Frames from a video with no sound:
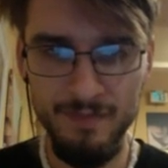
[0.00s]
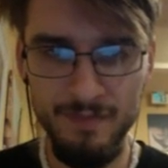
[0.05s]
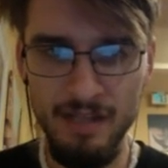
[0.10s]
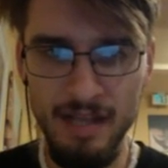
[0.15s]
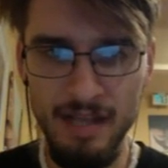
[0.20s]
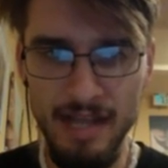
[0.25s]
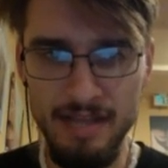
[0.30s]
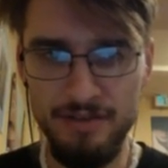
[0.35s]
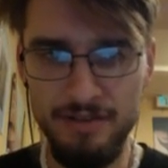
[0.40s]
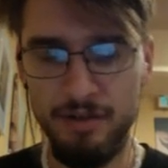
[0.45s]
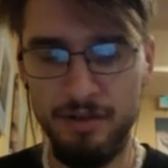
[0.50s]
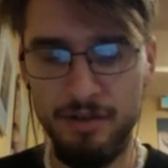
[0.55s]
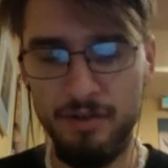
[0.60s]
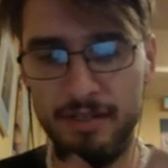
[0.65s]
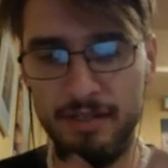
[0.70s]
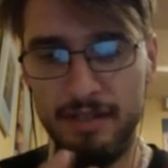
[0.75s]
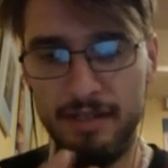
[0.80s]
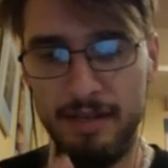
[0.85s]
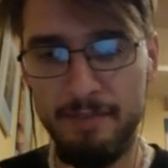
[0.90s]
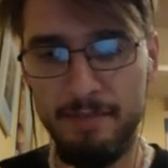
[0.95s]
And so
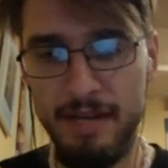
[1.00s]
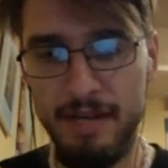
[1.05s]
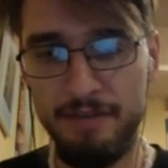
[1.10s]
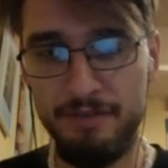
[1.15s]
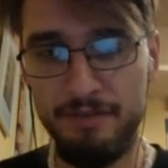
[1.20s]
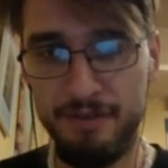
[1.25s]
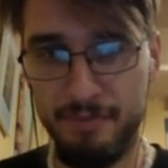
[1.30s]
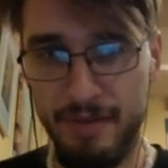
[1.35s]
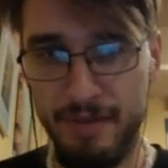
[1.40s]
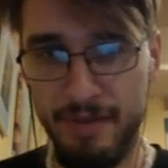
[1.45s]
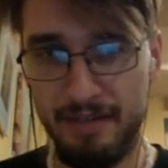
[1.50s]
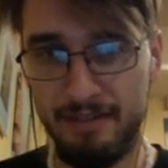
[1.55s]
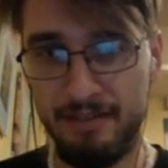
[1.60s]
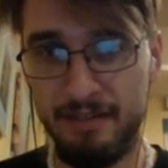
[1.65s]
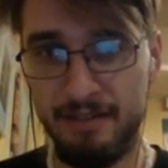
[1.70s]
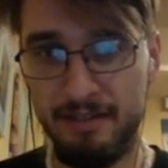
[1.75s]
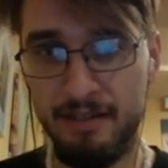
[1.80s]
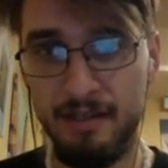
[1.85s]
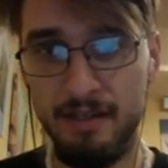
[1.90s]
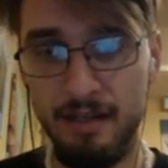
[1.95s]
in many
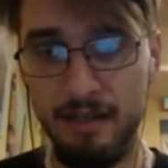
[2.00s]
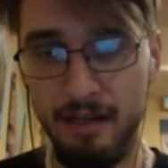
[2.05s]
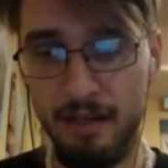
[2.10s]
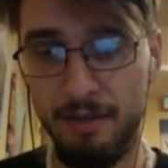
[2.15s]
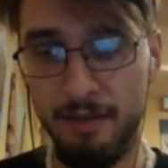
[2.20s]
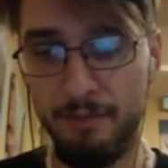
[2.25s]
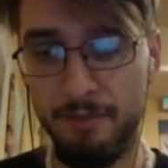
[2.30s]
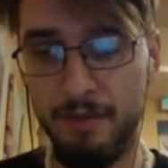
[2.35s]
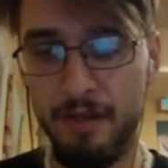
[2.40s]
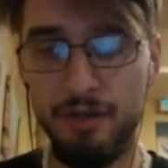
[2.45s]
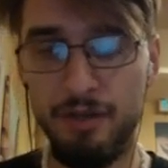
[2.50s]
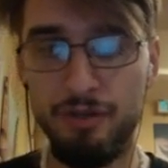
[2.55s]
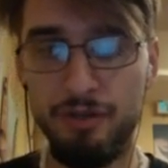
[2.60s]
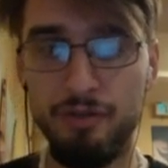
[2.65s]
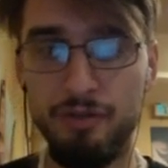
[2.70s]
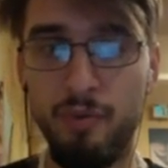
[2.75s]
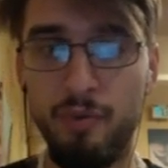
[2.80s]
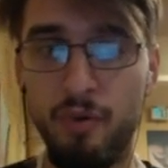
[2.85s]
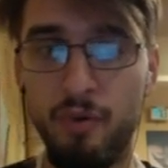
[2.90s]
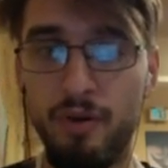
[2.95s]
respects,
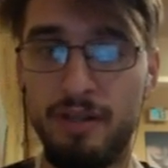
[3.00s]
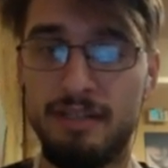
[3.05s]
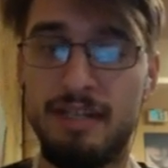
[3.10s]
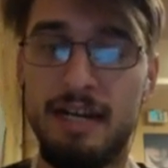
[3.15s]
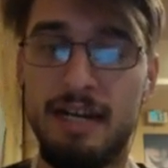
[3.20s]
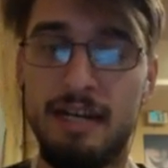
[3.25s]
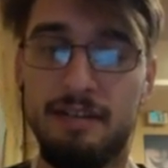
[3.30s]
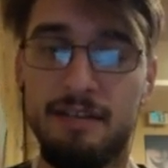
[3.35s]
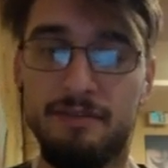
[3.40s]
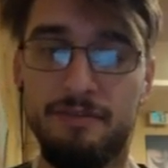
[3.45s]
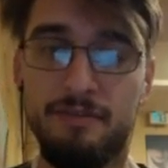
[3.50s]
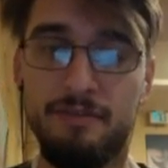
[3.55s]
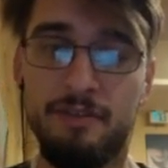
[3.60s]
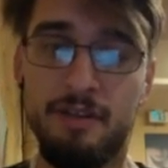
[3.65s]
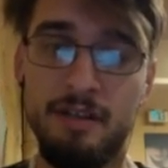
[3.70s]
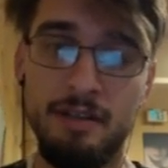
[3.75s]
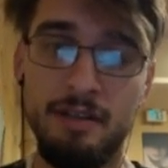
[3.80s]
uPort is kind of